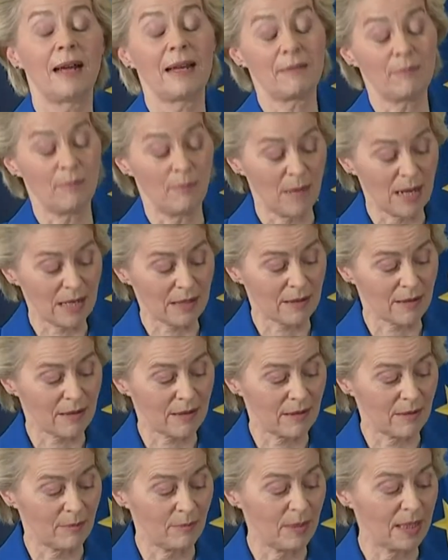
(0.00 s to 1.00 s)
and
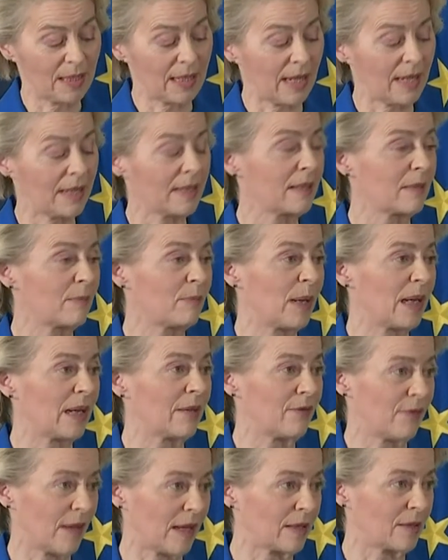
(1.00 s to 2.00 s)
must be guided
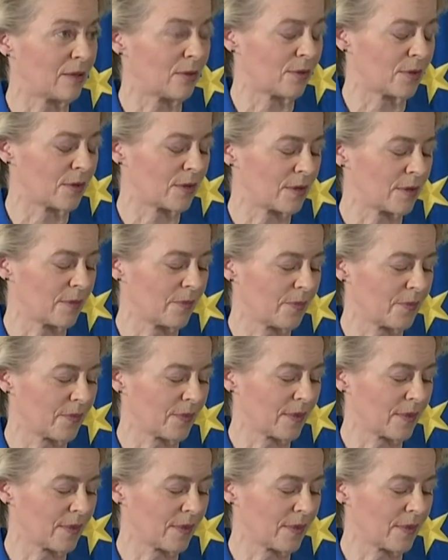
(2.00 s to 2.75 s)
by values.